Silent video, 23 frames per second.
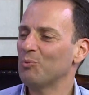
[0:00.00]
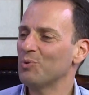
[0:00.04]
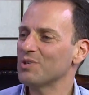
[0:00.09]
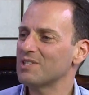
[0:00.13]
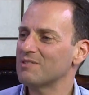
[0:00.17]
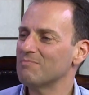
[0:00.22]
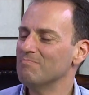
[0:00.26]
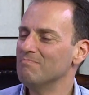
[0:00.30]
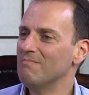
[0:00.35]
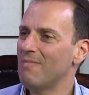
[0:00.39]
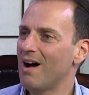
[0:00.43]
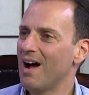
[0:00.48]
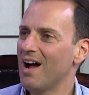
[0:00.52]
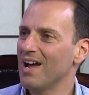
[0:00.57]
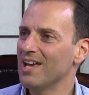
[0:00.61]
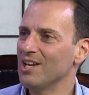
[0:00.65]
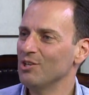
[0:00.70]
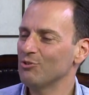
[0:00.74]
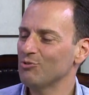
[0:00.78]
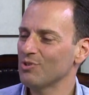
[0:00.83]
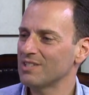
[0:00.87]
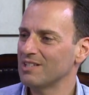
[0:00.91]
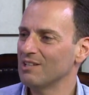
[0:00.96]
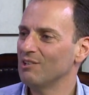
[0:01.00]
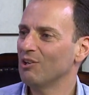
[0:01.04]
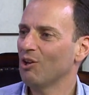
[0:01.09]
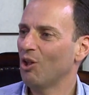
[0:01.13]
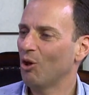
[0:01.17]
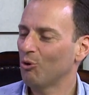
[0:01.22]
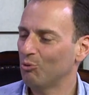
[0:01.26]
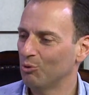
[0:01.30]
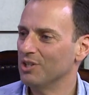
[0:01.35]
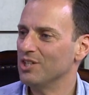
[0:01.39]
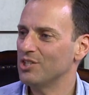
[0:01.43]
it was my interest in
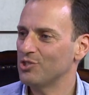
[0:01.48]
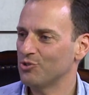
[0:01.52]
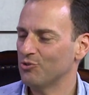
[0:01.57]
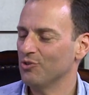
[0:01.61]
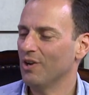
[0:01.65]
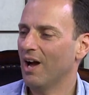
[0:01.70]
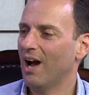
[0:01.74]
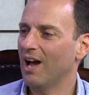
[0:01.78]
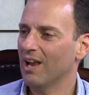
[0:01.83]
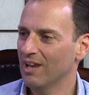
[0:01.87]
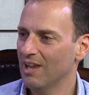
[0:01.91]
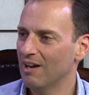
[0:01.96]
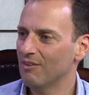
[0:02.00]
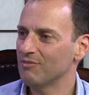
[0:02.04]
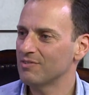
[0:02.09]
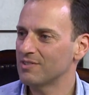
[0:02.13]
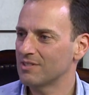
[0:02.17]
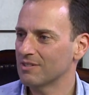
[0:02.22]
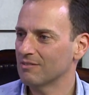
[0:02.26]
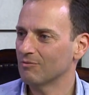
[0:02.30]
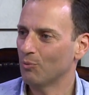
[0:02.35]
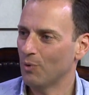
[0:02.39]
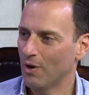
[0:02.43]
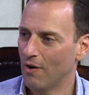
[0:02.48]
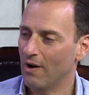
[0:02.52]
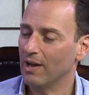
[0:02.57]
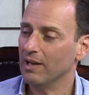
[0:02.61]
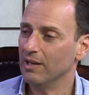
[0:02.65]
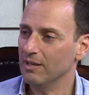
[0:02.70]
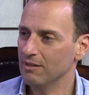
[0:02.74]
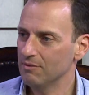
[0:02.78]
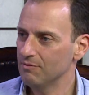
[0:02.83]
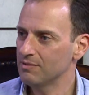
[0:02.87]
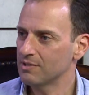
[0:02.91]
local history. I loved where
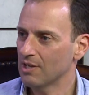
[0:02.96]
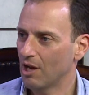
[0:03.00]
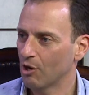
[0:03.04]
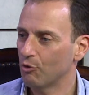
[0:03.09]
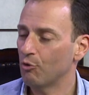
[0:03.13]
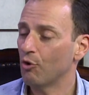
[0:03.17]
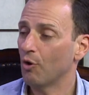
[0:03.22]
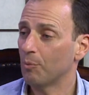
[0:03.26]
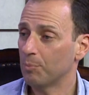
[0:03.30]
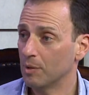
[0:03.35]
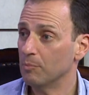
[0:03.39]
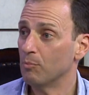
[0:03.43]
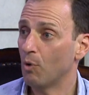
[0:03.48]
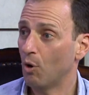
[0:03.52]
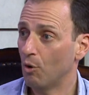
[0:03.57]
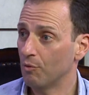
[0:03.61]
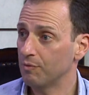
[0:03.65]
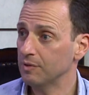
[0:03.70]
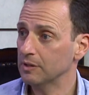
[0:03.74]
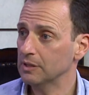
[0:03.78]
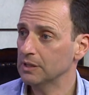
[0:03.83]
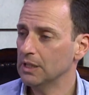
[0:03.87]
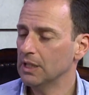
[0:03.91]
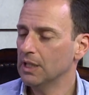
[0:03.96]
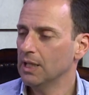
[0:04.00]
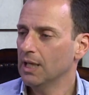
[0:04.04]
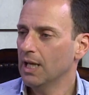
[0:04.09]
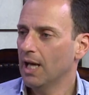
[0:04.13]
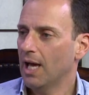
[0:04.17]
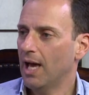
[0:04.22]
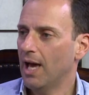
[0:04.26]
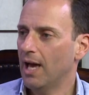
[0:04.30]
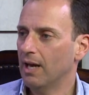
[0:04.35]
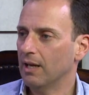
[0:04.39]
I lived. I grew up in Melbourne,
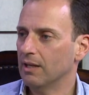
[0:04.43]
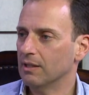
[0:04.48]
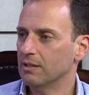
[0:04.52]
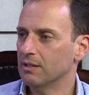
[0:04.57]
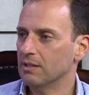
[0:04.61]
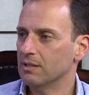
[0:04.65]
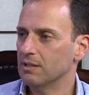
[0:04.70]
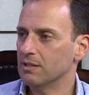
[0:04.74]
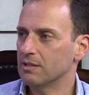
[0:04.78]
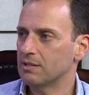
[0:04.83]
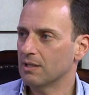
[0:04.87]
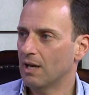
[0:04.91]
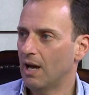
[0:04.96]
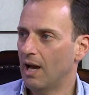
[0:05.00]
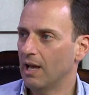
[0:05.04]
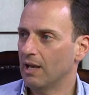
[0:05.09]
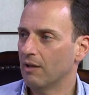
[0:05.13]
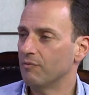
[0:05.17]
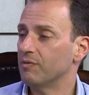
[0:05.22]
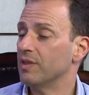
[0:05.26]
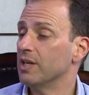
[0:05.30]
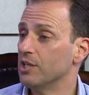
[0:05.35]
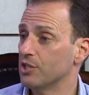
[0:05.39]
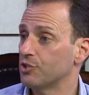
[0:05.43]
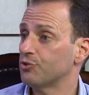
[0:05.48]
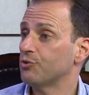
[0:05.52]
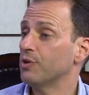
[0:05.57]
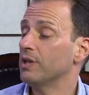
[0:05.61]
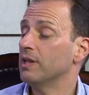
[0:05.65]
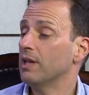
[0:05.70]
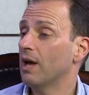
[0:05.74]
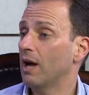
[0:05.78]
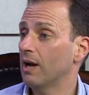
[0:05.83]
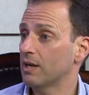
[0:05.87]
and I loved the
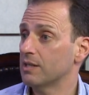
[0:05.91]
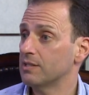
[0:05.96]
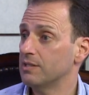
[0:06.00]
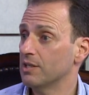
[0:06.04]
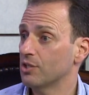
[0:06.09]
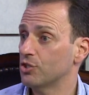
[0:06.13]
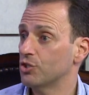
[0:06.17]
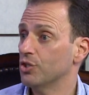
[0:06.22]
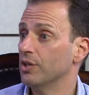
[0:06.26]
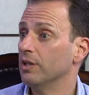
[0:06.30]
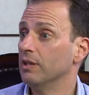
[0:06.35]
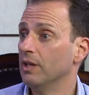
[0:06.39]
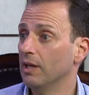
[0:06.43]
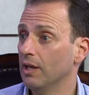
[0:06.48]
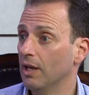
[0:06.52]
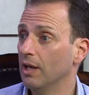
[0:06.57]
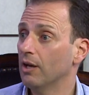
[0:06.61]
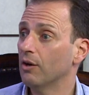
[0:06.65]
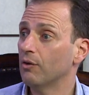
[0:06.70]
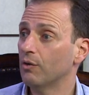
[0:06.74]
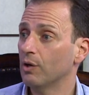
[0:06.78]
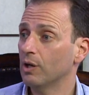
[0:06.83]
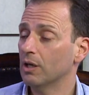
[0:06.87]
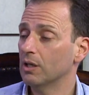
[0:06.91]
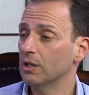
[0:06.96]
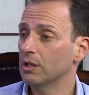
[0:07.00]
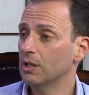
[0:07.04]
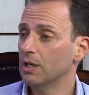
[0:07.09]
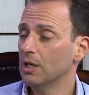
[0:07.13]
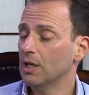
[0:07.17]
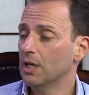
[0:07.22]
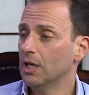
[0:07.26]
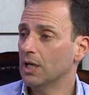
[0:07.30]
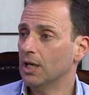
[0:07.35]
history and the architecture in the
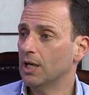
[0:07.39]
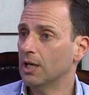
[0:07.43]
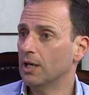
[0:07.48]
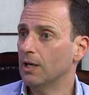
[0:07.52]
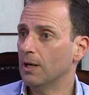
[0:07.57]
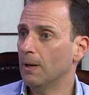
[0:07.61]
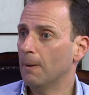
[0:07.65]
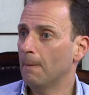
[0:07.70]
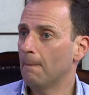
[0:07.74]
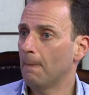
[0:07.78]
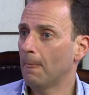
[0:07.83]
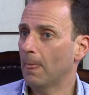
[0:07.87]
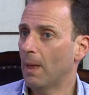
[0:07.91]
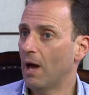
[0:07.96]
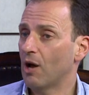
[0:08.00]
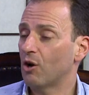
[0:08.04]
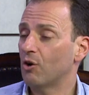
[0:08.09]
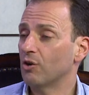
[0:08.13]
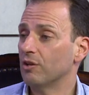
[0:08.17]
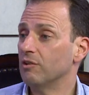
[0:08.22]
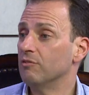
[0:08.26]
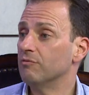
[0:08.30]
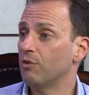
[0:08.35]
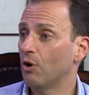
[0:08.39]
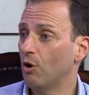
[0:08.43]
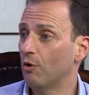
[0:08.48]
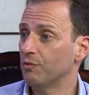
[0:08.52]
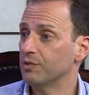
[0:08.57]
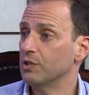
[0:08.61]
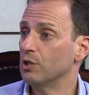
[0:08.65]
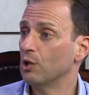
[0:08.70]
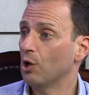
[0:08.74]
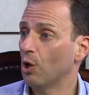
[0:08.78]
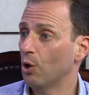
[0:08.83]
area. I got
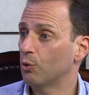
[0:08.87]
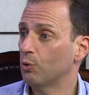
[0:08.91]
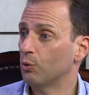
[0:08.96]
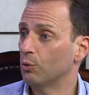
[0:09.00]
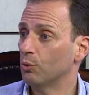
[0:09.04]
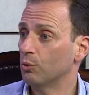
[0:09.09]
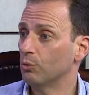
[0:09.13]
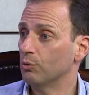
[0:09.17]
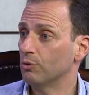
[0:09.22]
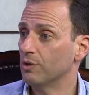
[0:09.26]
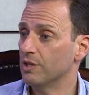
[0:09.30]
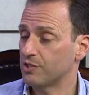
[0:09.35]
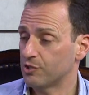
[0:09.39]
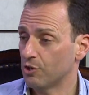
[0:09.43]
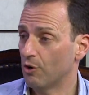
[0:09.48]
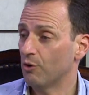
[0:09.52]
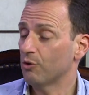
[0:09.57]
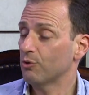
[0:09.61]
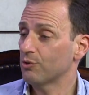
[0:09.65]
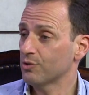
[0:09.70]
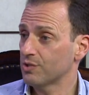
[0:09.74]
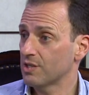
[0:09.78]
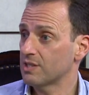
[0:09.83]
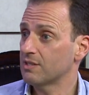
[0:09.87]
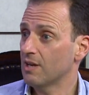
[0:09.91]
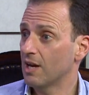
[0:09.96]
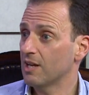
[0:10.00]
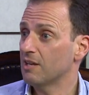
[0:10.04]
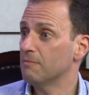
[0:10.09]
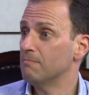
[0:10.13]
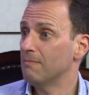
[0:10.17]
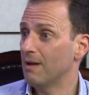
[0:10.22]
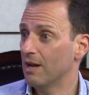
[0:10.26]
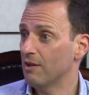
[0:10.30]
involved in the local historical
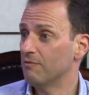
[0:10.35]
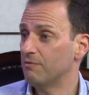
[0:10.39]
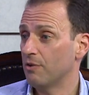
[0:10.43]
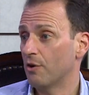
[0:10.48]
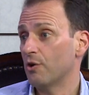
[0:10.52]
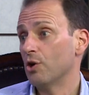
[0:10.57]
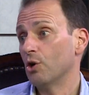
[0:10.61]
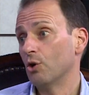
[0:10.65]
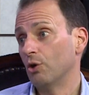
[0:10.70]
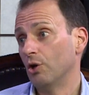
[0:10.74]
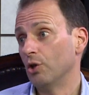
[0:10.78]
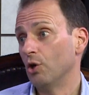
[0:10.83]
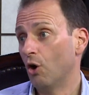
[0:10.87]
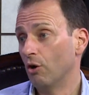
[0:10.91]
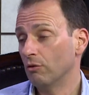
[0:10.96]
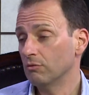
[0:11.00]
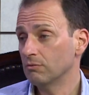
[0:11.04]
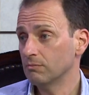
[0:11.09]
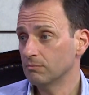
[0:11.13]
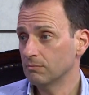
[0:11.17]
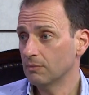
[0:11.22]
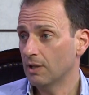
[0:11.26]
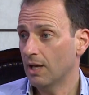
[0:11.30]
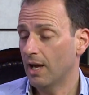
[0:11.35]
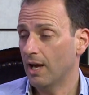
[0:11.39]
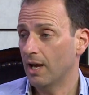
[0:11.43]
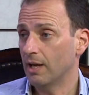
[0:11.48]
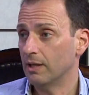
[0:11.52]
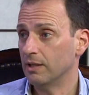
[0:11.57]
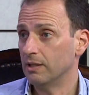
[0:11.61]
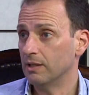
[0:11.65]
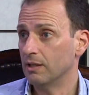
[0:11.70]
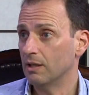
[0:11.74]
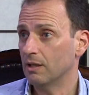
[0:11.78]
society very early on,
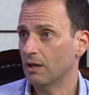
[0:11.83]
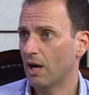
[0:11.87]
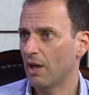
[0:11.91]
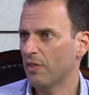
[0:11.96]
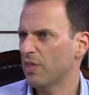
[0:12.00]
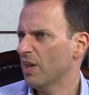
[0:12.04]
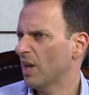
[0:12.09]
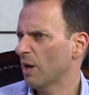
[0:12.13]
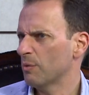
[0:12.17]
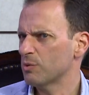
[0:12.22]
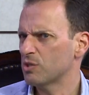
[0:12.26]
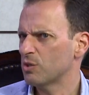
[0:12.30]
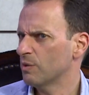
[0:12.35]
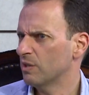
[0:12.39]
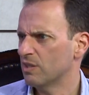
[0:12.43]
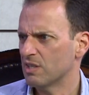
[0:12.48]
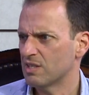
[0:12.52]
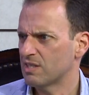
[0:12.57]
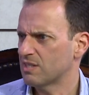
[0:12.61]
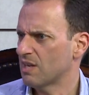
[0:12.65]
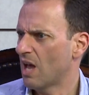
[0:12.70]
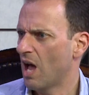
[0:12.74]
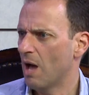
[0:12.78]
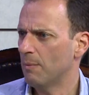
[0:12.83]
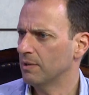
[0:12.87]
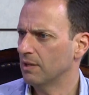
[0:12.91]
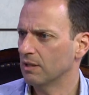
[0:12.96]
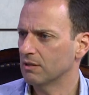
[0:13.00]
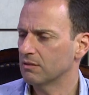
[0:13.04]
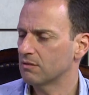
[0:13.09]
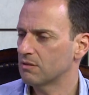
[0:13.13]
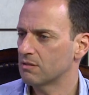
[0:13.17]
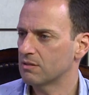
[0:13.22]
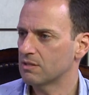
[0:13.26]
and I think I was doing an
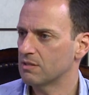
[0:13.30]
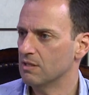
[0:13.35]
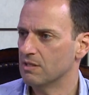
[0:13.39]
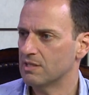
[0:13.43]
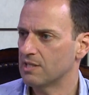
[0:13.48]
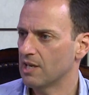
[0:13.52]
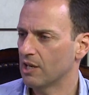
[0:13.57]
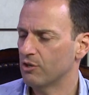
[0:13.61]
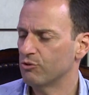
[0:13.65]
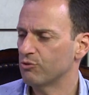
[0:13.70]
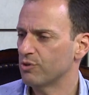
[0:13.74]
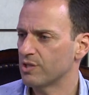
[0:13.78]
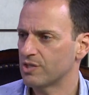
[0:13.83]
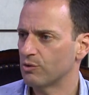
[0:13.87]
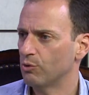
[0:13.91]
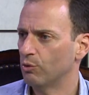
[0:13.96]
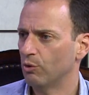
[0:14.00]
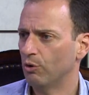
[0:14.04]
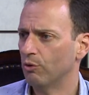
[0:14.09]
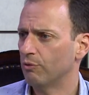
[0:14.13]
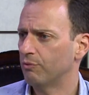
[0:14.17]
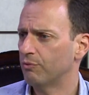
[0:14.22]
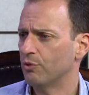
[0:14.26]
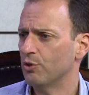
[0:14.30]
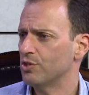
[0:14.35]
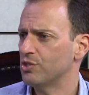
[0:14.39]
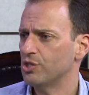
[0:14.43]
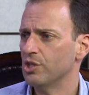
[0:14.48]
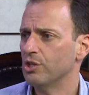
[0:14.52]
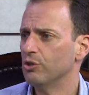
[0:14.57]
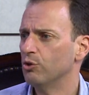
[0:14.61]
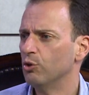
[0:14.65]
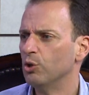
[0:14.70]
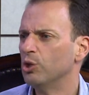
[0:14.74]
assignment in secondary school or
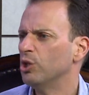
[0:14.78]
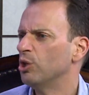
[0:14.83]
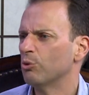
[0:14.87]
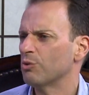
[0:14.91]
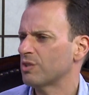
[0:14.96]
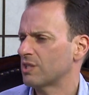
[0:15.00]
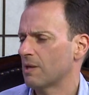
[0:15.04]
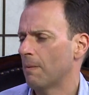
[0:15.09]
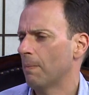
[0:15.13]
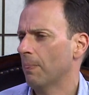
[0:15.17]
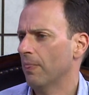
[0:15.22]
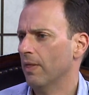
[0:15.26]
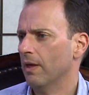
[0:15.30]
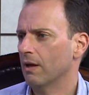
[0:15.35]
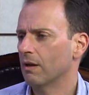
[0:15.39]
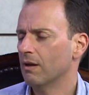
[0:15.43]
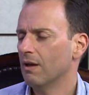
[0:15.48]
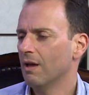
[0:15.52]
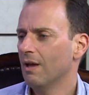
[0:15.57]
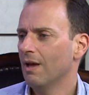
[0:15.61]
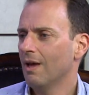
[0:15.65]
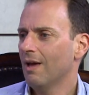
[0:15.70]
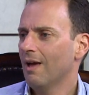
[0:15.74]
first year uni or something,